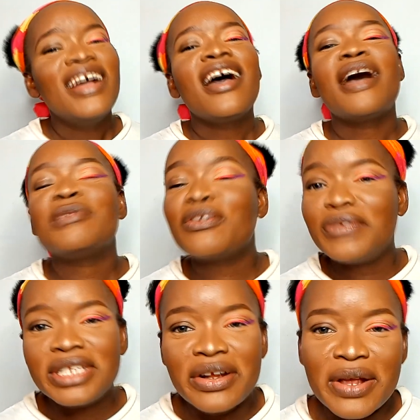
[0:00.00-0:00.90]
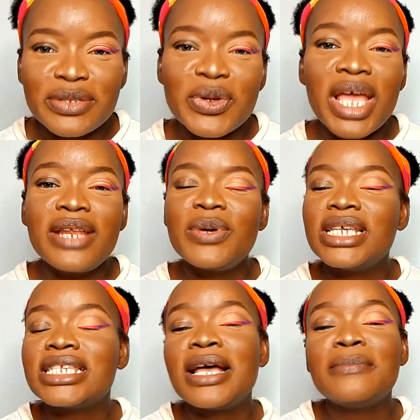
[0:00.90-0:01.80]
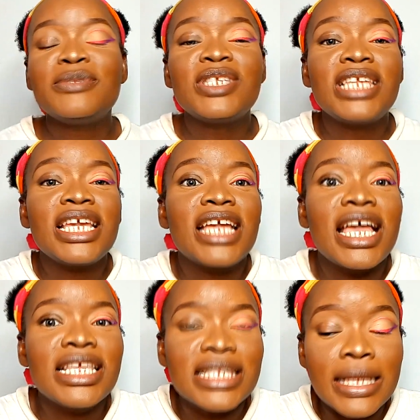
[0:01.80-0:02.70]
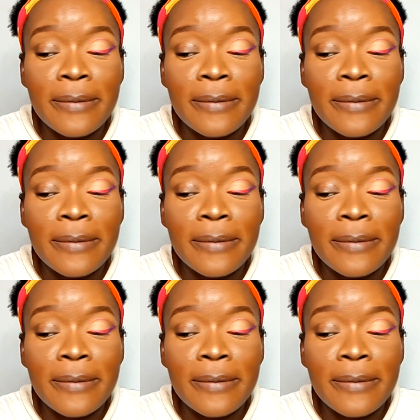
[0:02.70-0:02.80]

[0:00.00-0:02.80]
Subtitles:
I'm just fooling around. So, anyways, today, guys,